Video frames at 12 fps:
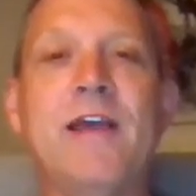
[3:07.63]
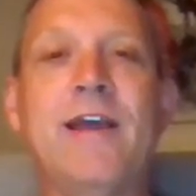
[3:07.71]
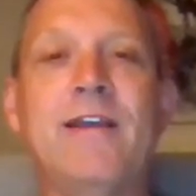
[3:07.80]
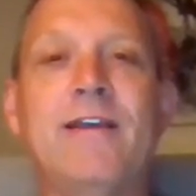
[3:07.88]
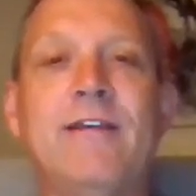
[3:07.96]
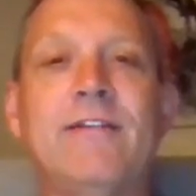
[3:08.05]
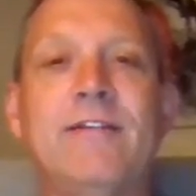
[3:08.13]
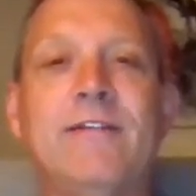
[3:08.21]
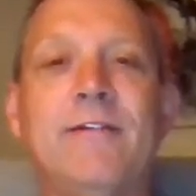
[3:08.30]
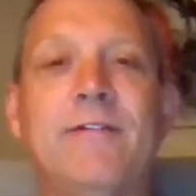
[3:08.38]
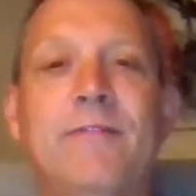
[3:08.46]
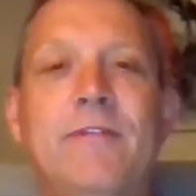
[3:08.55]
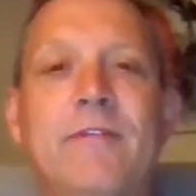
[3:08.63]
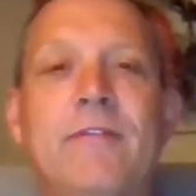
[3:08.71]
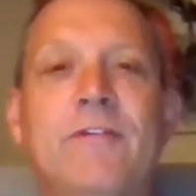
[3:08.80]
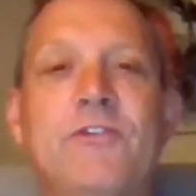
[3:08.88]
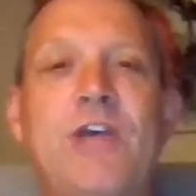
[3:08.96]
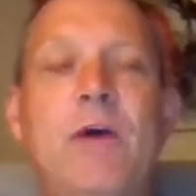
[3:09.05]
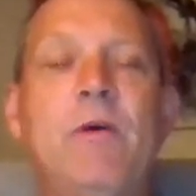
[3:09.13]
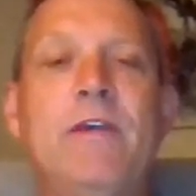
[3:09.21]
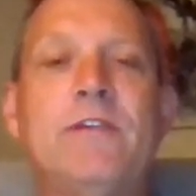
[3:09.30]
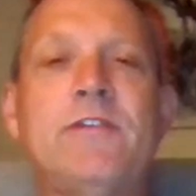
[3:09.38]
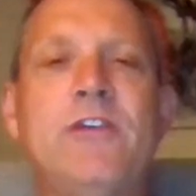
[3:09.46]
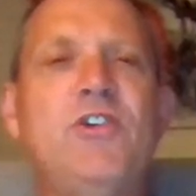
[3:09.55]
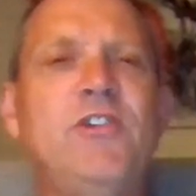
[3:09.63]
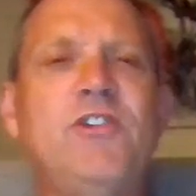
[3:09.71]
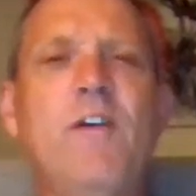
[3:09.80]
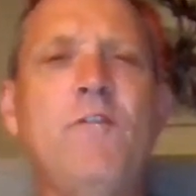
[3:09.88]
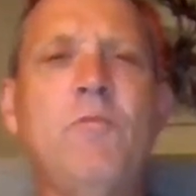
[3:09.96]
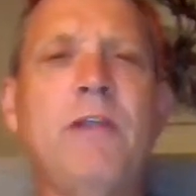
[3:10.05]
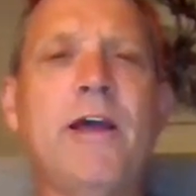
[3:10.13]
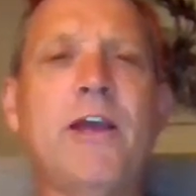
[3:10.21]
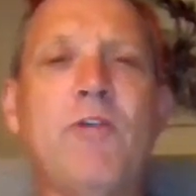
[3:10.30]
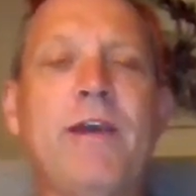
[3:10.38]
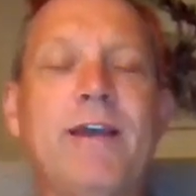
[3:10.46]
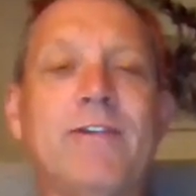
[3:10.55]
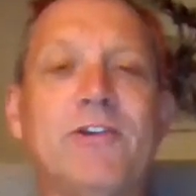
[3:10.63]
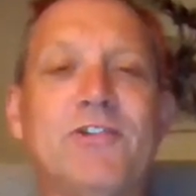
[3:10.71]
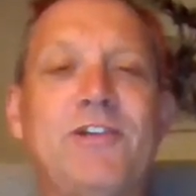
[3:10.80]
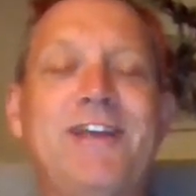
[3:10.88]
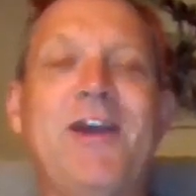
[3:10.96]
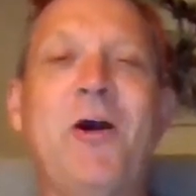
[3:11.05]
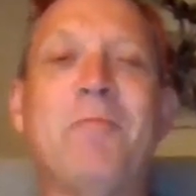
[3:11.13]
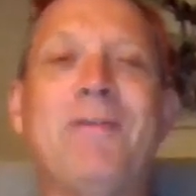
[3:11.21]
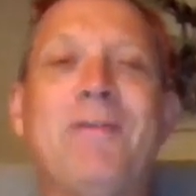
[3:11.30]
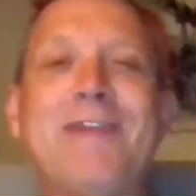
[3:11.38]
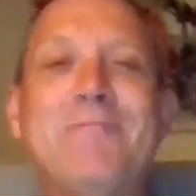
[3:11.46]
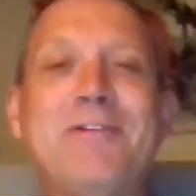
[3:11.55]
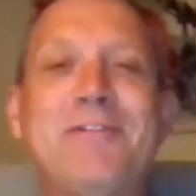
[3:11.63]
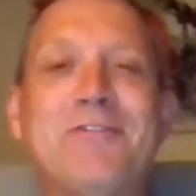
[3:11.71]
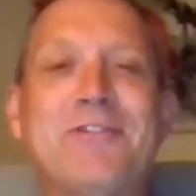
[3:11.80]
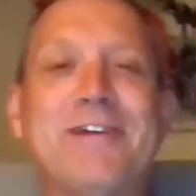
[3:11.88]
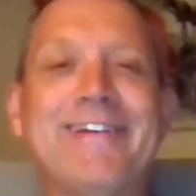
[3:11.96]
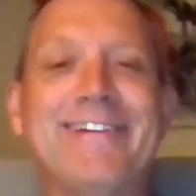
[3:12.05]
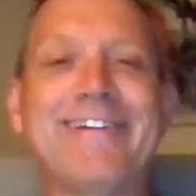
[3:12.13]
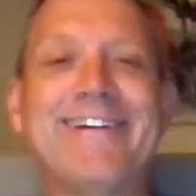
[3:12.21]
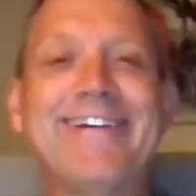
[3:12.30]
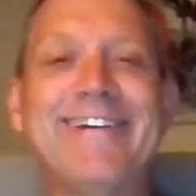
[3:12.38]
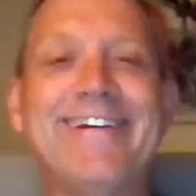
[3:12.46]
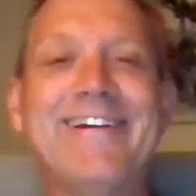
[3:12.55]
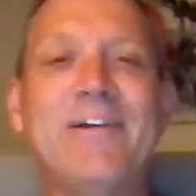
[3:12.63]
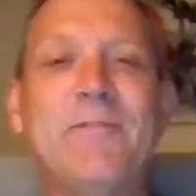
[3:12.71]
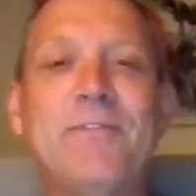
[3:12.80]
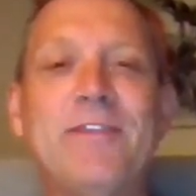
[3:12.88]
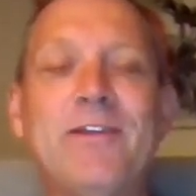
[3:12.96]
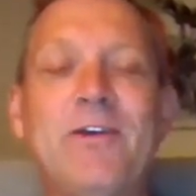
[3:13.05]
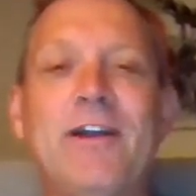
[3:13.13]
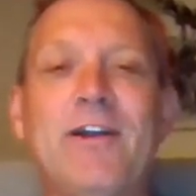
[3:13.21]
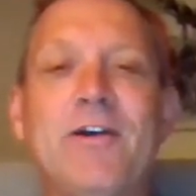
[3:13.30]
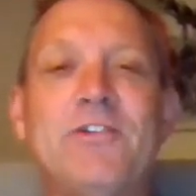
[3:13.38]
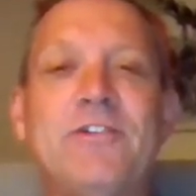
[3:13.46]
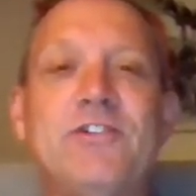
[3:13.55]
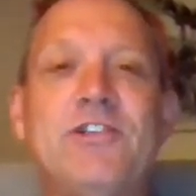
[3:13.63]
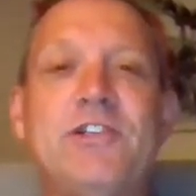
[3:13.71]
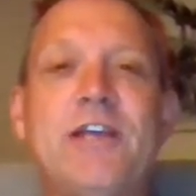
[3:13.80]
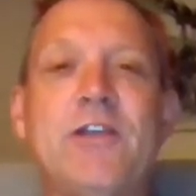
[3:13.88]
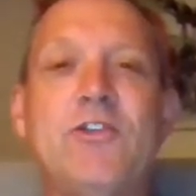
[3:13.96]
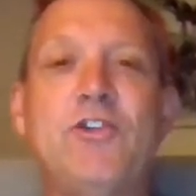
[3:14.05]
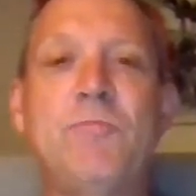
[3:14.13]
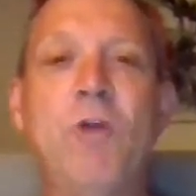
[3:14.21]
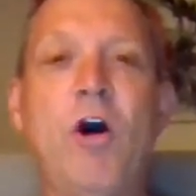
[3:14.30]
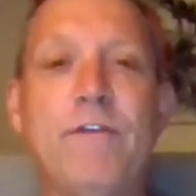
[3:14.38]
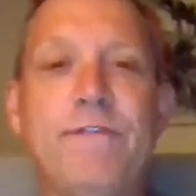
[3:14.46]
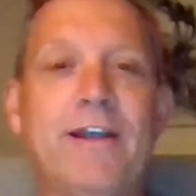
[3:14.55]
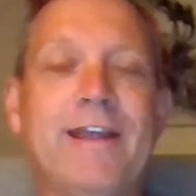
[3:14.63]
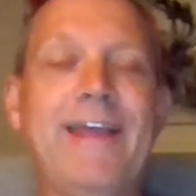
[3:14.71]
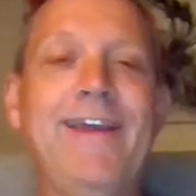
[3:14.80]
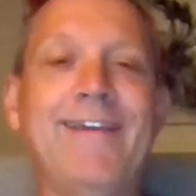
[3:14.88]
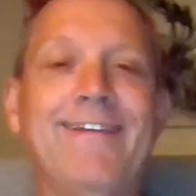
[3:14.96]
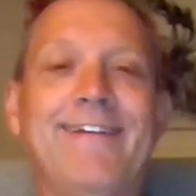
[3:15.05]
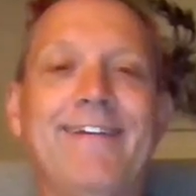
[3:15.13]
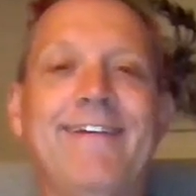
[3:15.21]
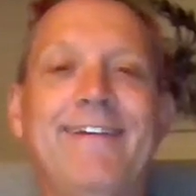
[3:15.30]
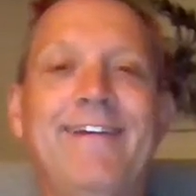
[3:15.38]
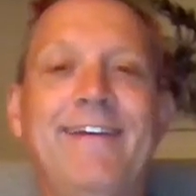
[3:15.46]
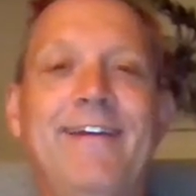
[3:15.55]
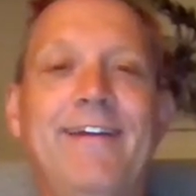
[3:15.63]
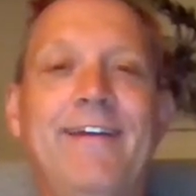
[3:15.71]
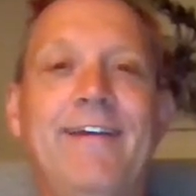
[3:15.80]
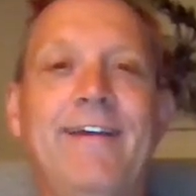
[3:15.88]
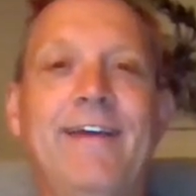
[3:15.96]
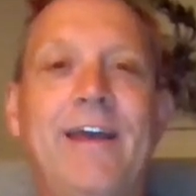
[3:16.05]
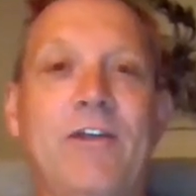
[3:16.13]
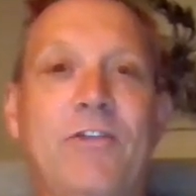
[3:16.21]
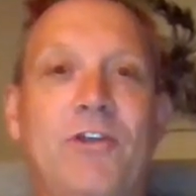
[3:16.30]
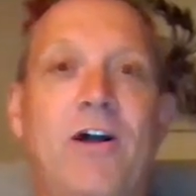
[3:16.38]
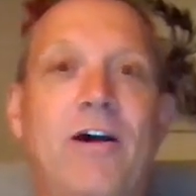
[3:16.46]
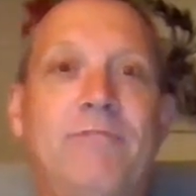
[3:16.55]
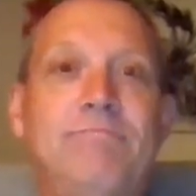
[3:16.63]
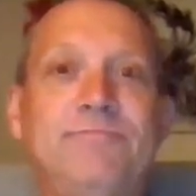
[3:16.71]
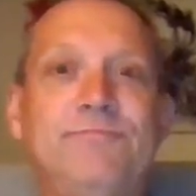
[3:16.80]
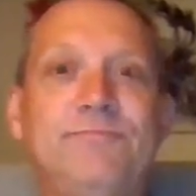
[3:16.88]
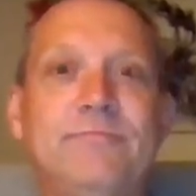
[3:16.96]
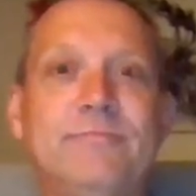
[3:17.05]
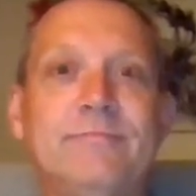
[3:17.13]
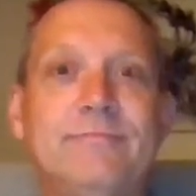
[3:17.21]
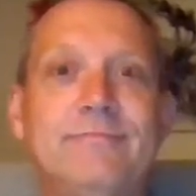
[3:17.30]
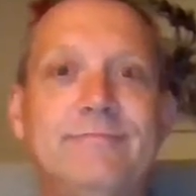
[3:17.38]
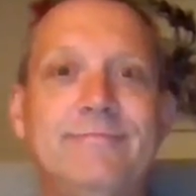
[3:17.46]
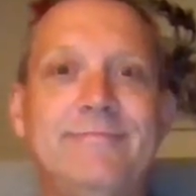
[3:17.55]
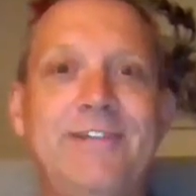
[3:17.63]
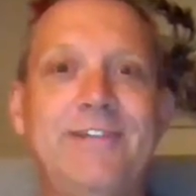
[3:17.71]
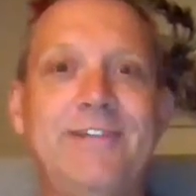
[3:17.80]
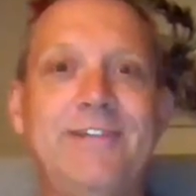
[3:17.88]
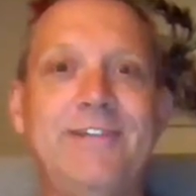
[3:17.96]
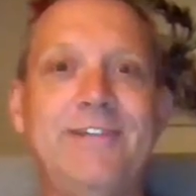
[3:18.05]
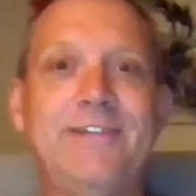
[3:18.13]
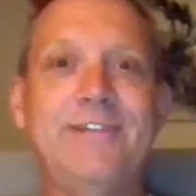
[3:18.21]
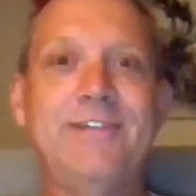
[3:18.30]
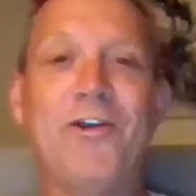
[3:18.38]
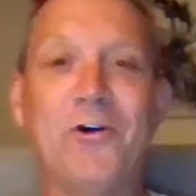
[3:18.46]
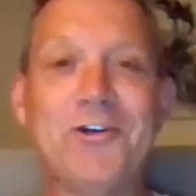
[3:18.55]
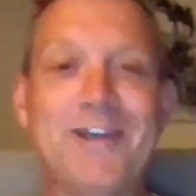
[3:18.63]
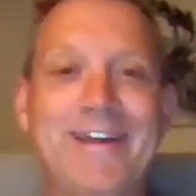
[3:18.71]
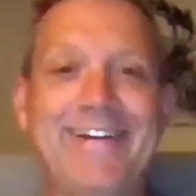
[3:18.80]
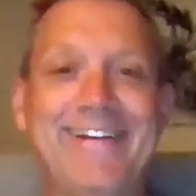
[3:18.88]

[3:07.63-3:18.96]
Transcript: And Zoe said, did you ever play cricket? And I said, yeah, I played a bit of cricket. She said, do you mind filling in? And I thought, why not?